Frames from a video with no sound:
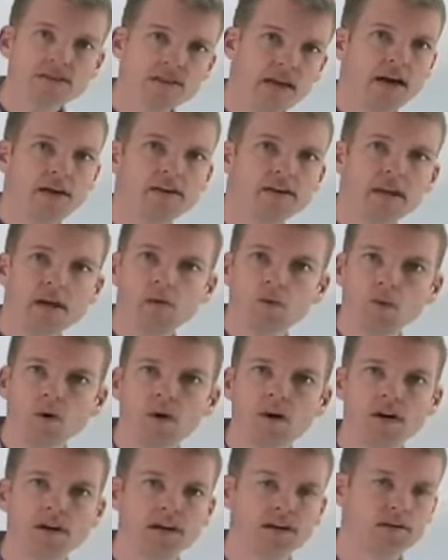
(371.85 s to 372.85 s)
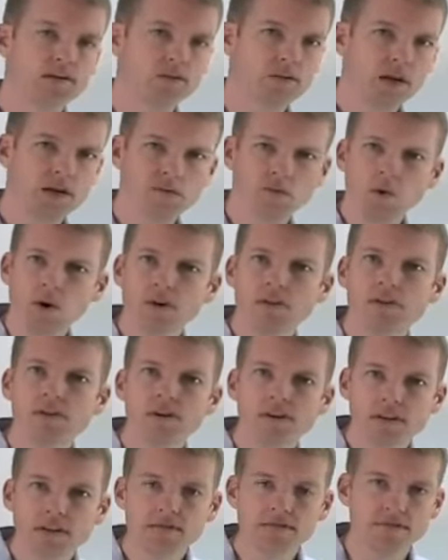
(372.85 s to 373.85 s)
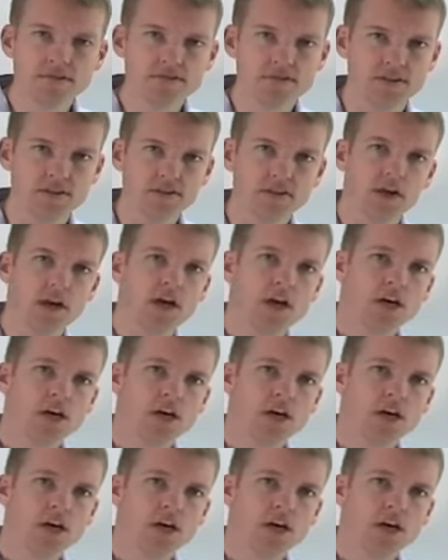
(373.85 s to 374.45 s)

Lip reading: How do they work, and what are their differences?